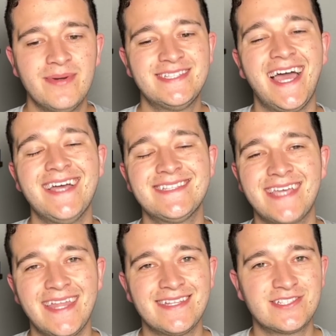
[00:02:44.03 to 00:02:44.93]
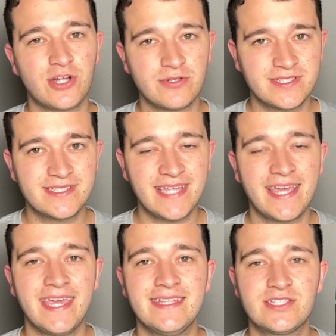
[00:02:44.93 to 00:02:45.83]
But Zion's a guy that starts the
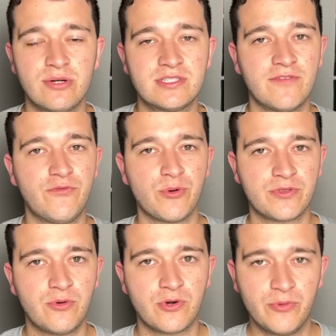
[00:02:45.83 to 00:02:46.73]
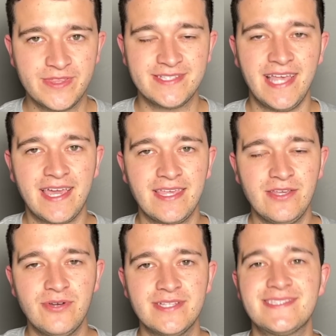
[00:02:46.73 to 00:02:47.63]
second second and starts the fourth quarter with the second
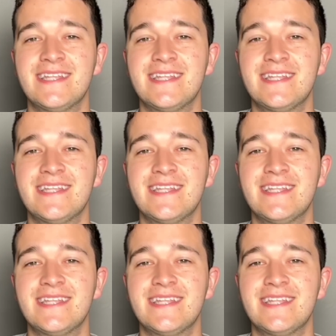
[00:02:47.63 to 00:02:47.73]
units.